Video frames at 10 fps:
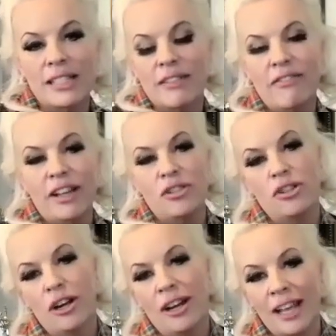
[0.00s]
It's a fun
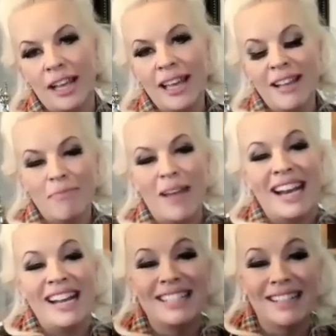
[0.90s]
journey, but
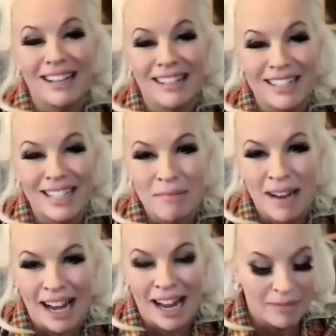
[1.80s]
it is a little
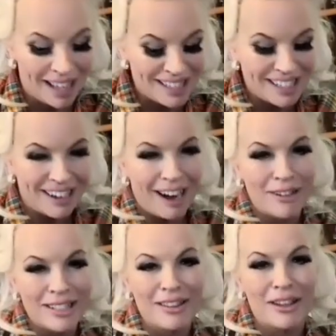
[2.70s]
intimidating. I'm glad to hear I
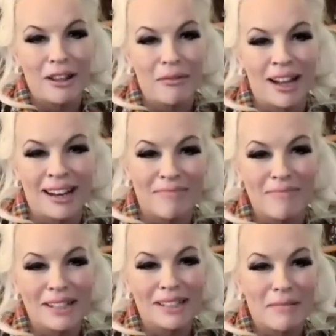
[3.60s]
wasn't the only one
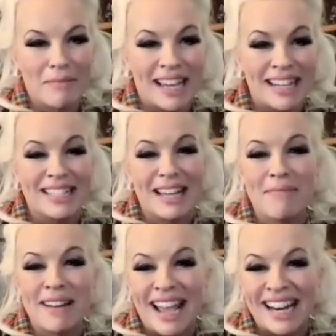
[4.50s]
a little
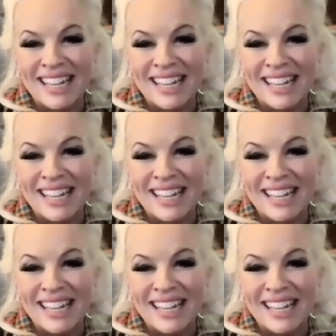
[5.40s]
intimidated.